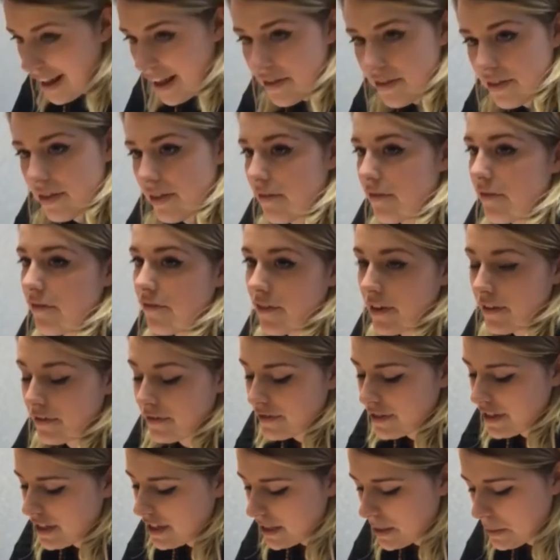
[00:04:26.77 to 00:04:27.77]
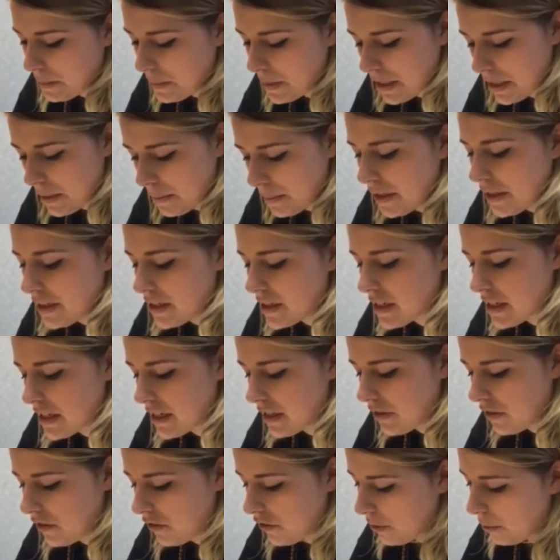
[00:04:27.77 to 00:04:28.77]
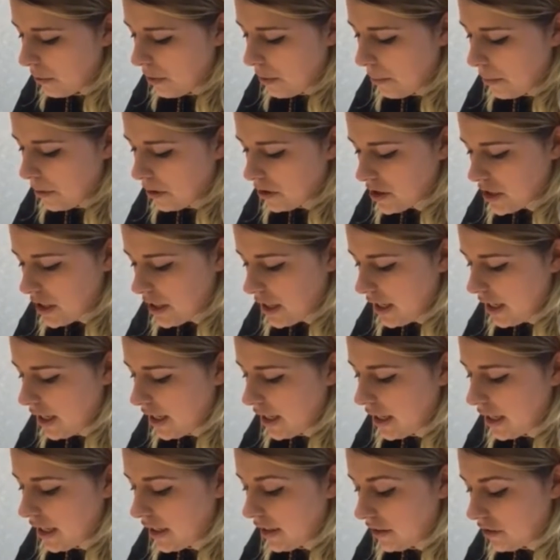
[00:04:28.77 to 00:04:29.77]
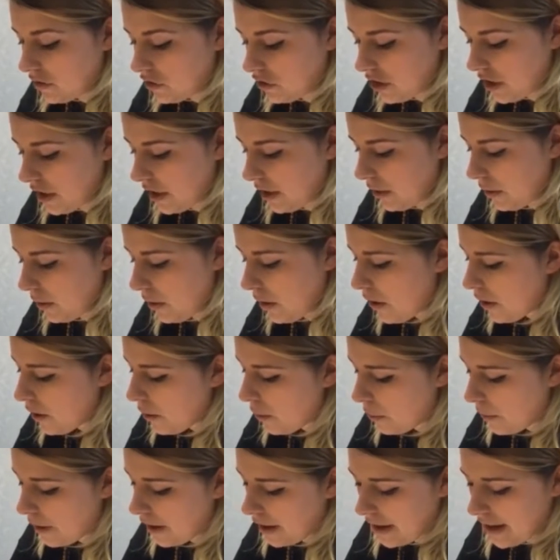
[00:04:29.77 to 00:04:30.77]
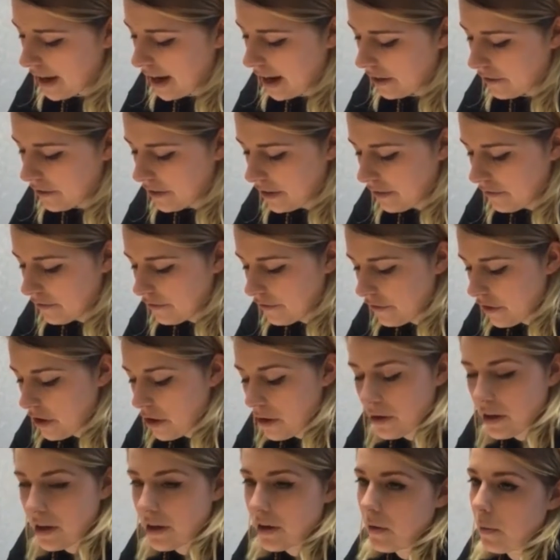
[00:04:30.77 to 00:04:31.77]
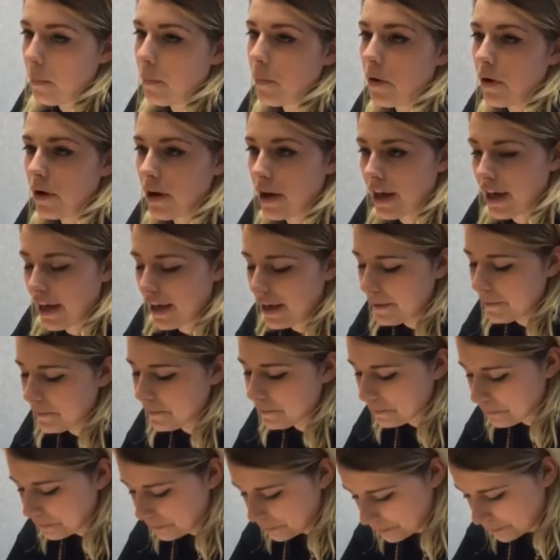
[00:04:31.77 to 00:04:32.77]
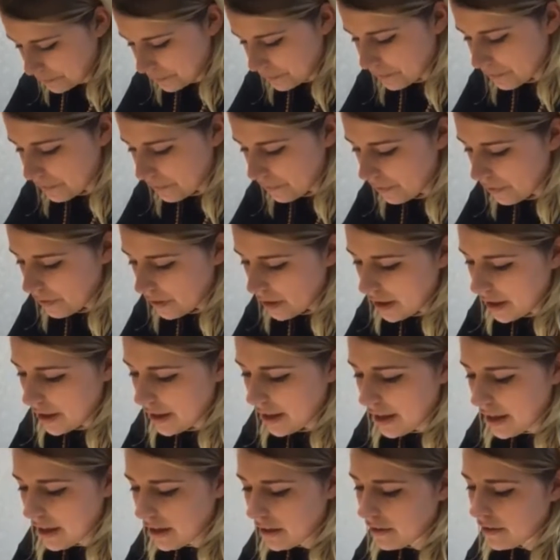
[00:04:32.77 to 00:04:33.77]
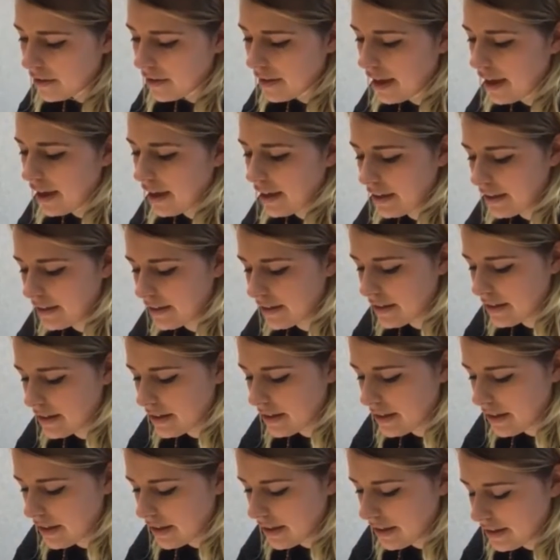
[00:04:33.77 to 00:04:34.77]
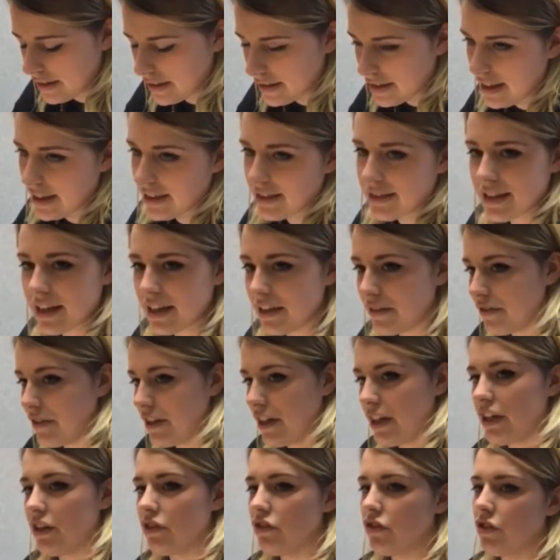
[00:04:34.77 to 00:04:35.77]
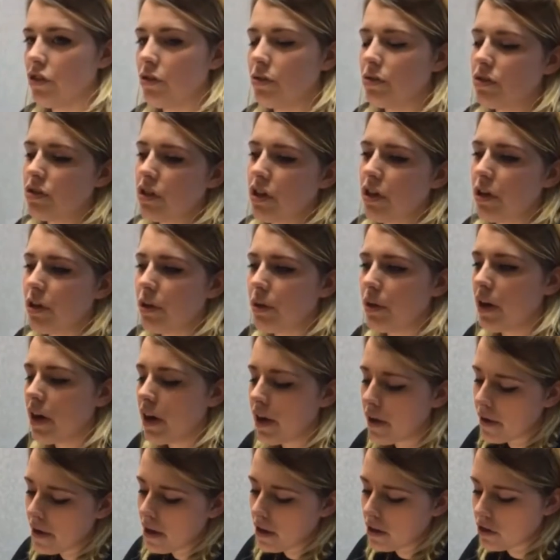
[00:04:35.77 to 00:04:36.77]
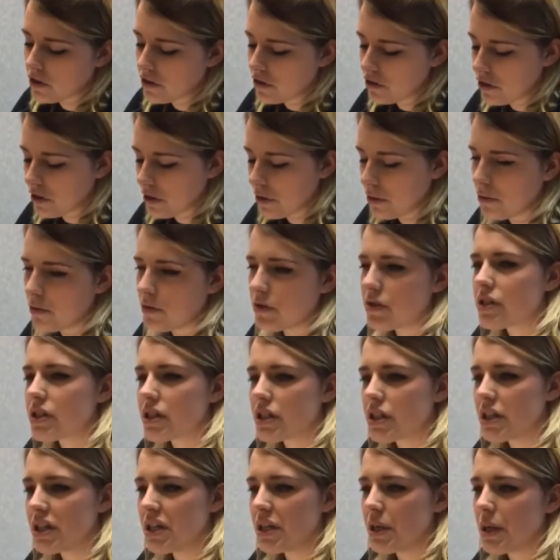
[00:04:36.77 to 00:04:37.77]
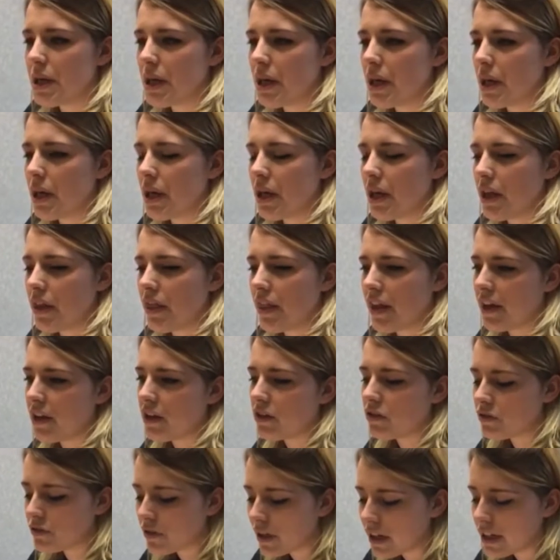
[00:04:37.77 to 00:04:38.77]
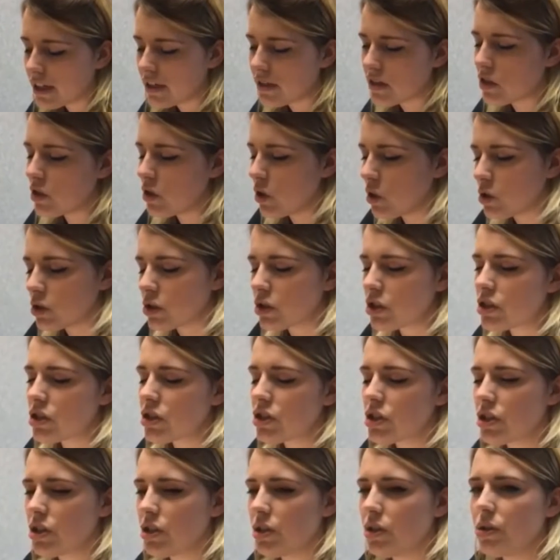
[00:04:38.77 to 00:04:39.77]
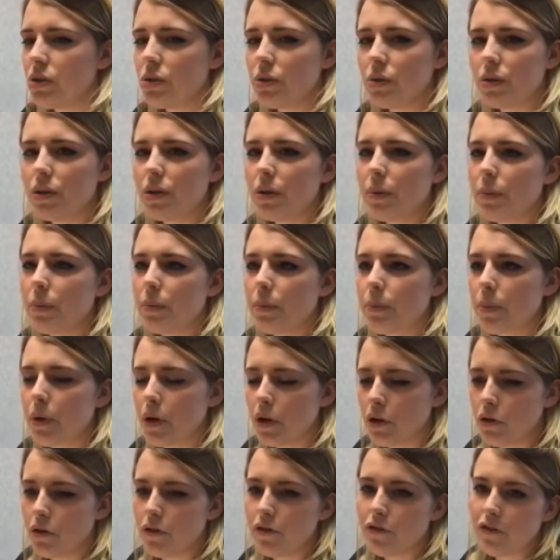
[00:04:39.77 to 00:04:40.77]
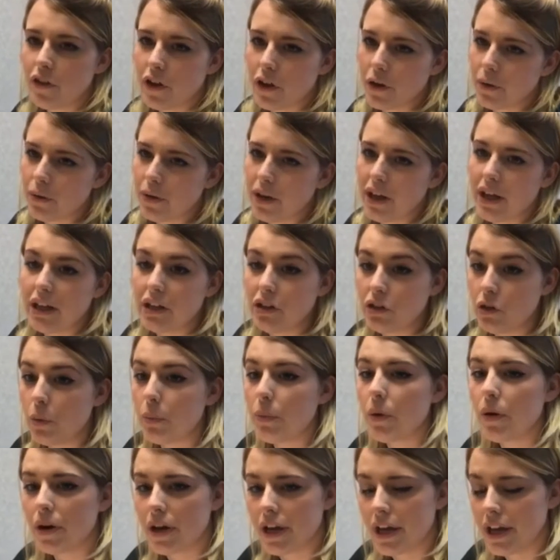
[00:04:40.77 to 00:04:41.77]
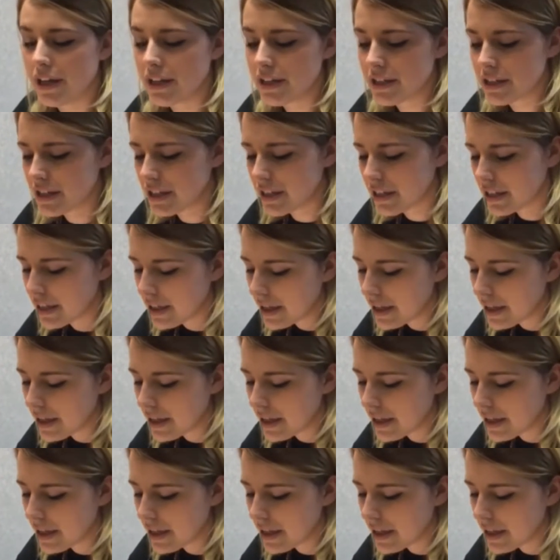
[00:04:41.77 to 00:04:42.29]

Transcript: less than 15 millimeters from the body, e.g. when carrying phone in the pocket, is a safety issue. So they advise not to put your phone in your pocket.